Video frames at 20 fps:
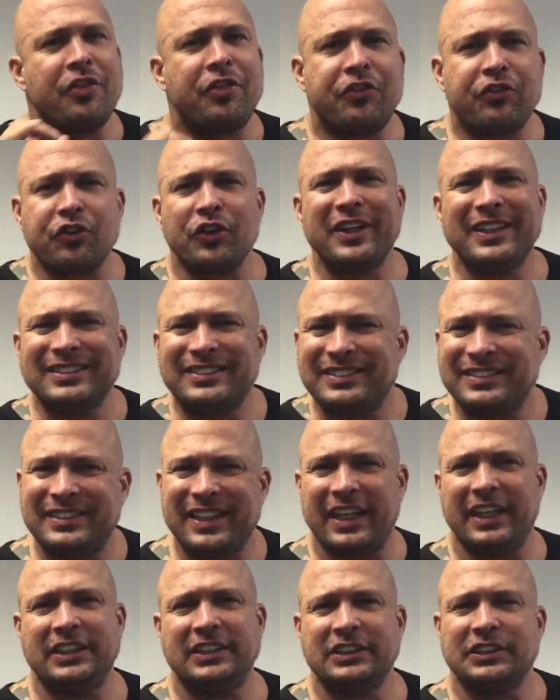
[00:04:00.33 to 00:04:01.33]
Three
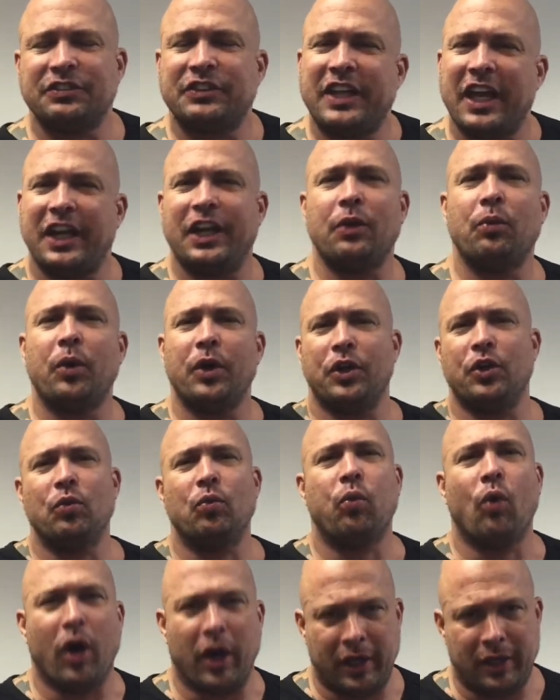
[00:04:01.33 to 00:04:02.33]
stages of getting what you
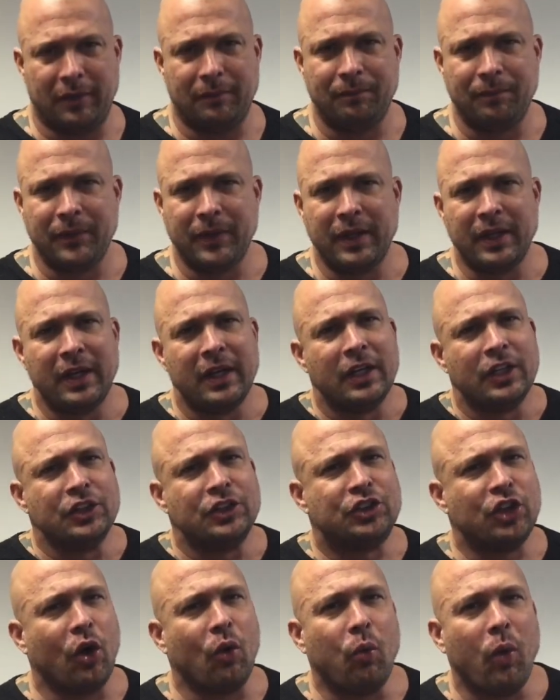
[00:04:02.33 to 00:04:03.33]
want.
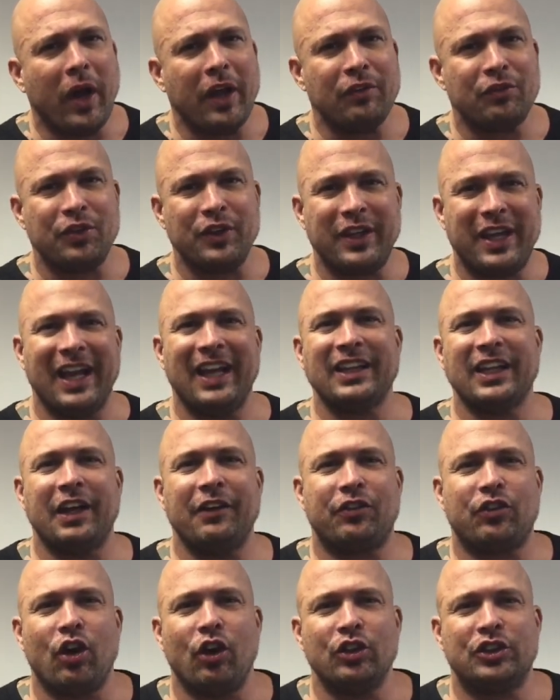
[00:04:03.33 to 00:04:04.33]
Joe White from Get
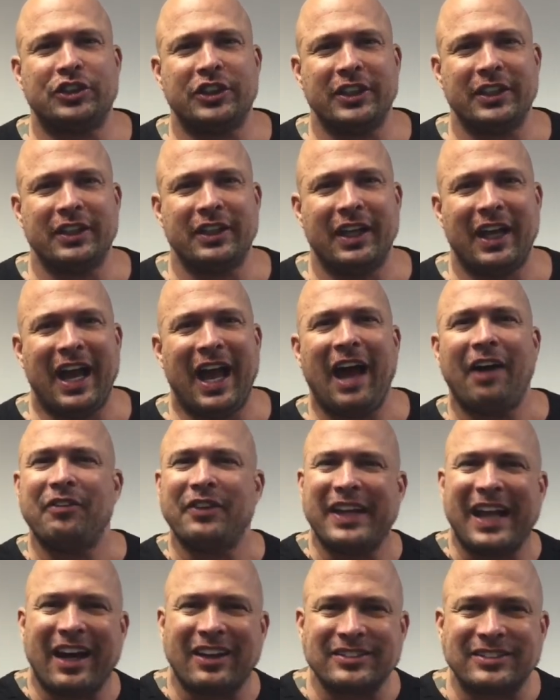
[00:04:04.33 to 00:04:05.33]
Life Coaching. Have
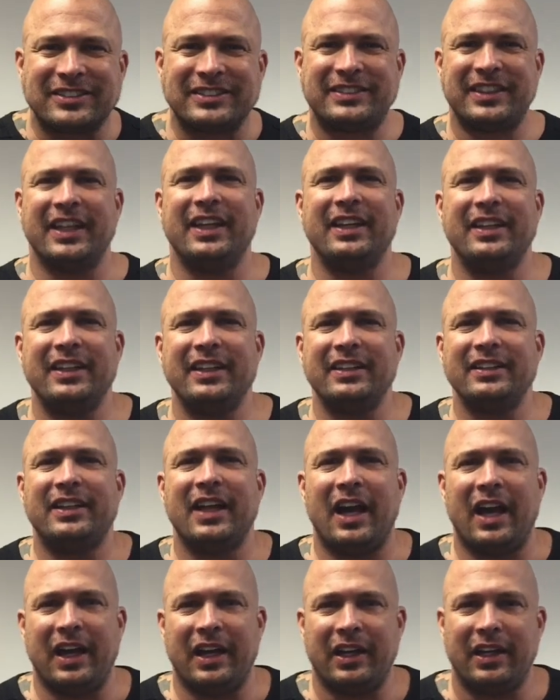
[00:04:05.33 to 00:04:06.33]
an outstanding
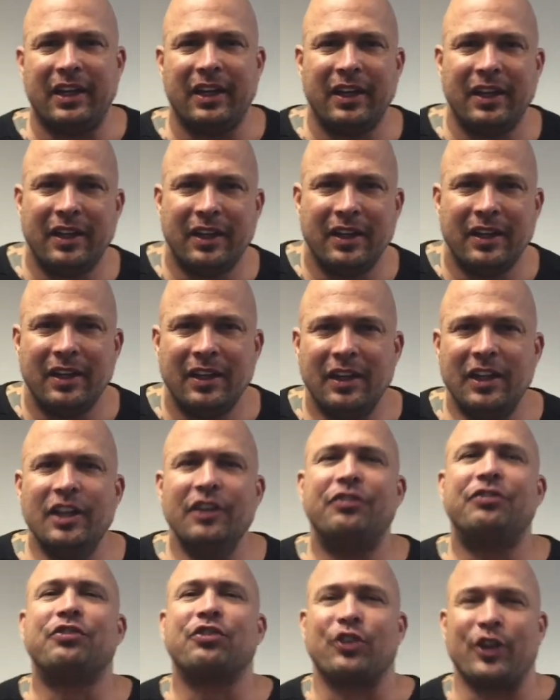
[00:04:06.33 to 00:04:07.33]
day.
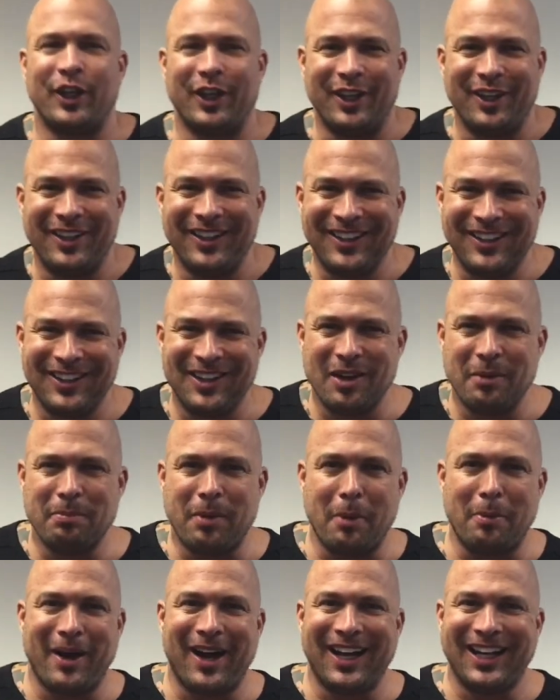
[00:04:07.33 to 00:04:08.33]
Live free. Bye
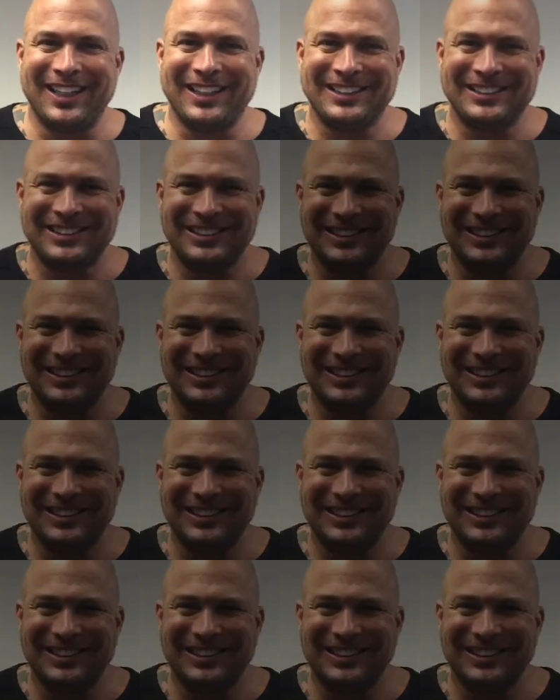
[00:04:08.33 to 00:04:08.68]
bye.